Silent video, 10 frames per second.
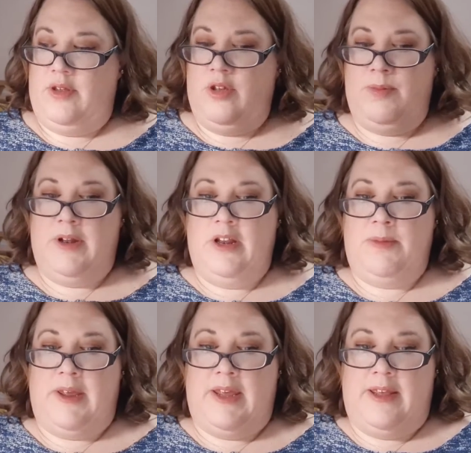could be a little
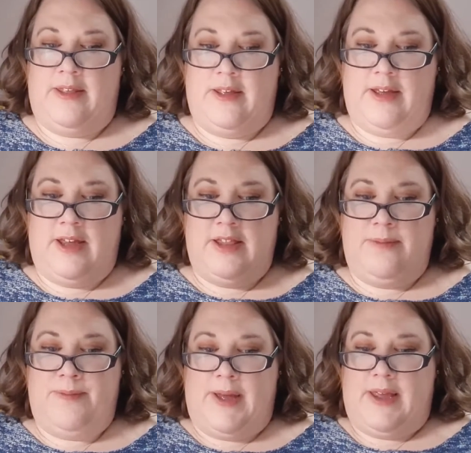bit easier getting
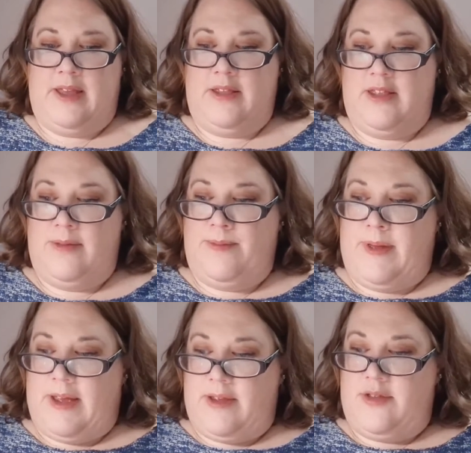them back into the
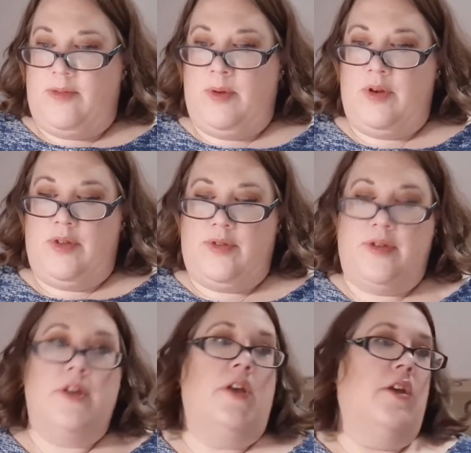packs, to be honest.